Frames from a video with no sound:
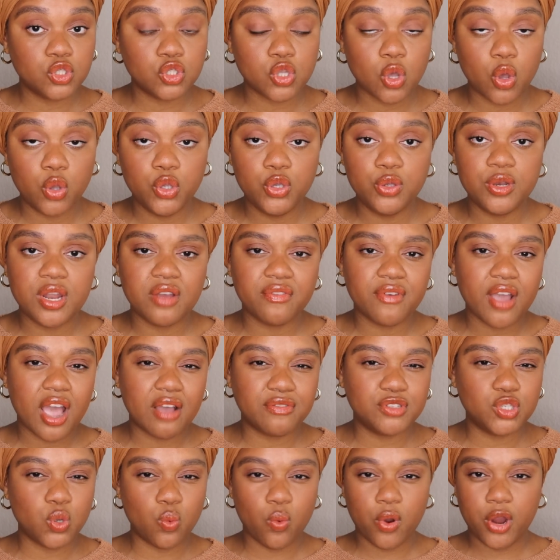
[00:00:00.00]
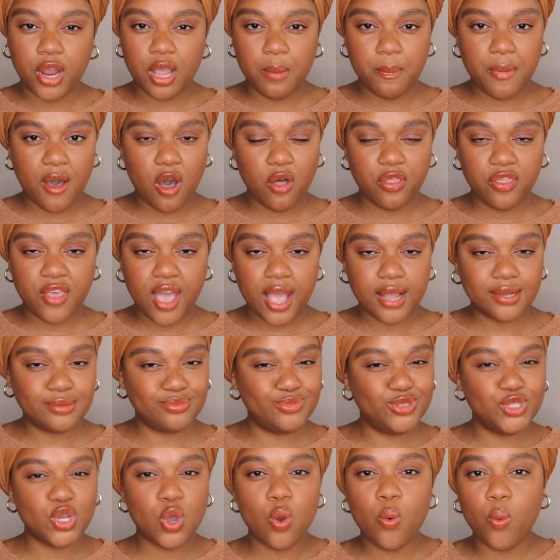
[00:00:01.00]
so you never have to worry about
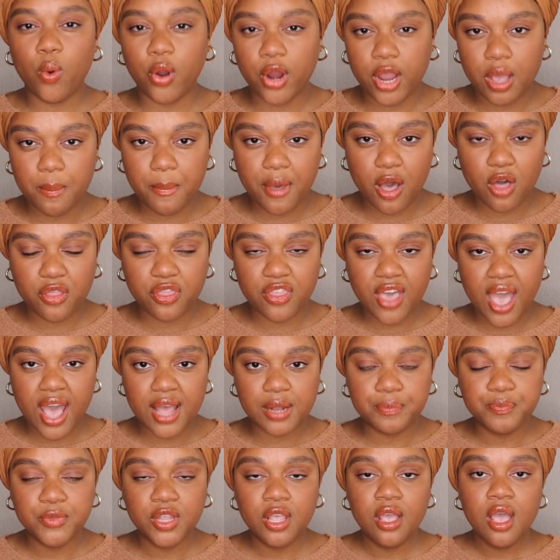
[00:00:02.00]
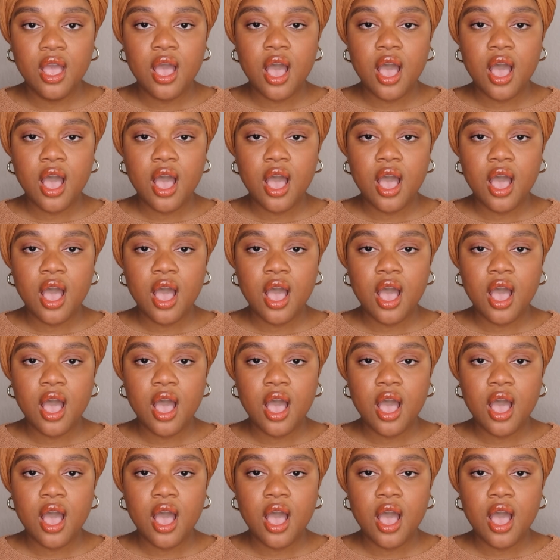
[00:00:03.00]
that. Don't worry about that.